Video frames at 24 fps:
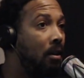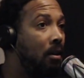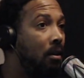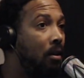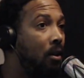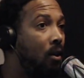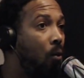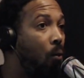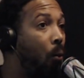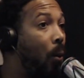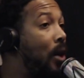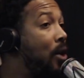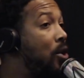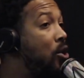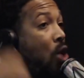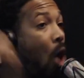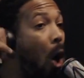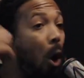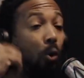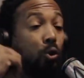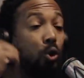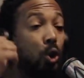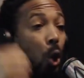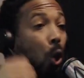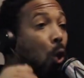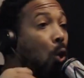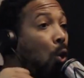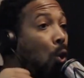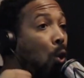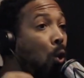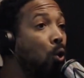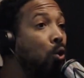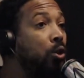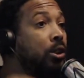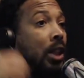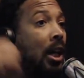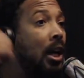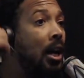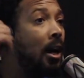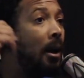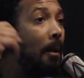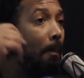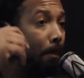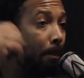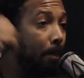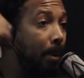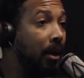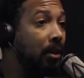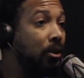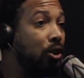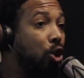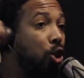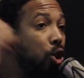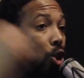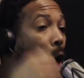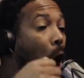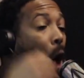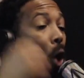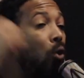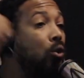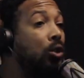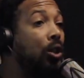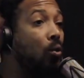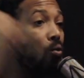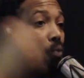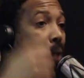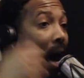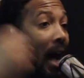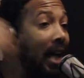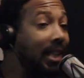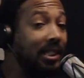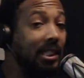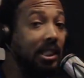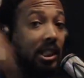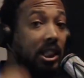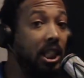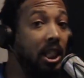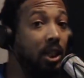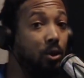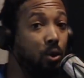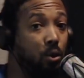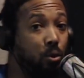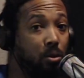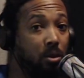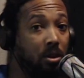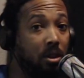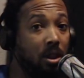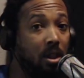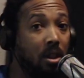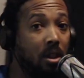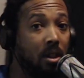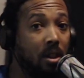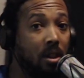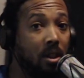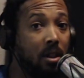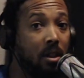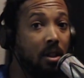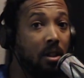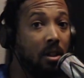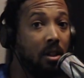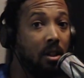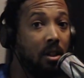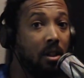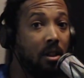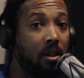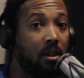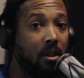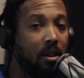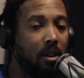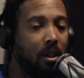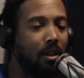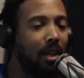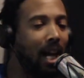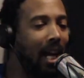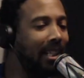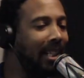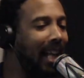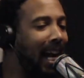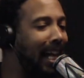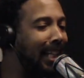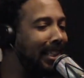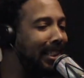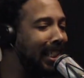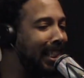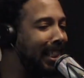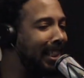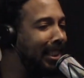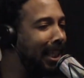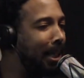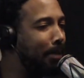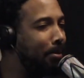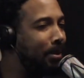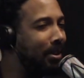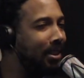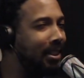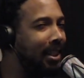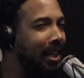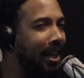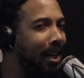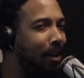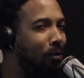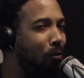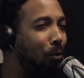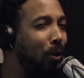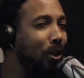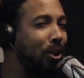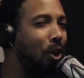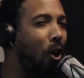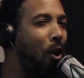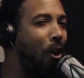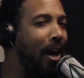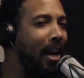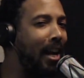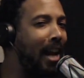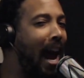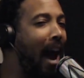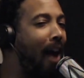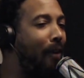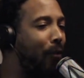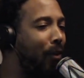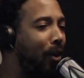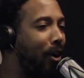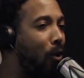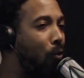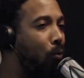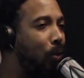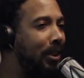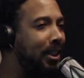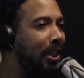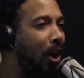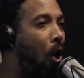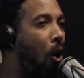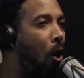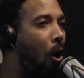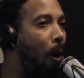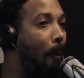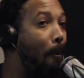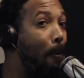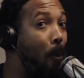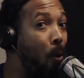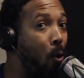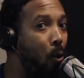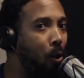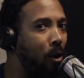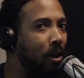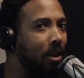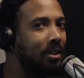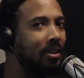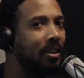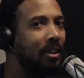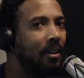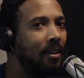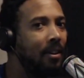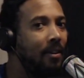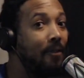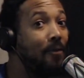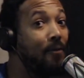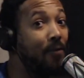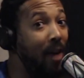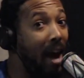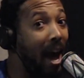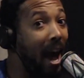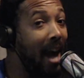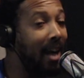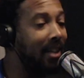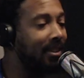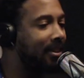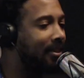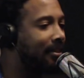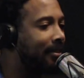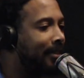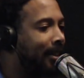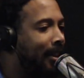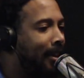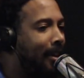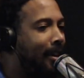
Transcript: with no tools but stones and rocks and chisels, like the ancient Egyptians did, which are in Africa, which are Moors. Facts.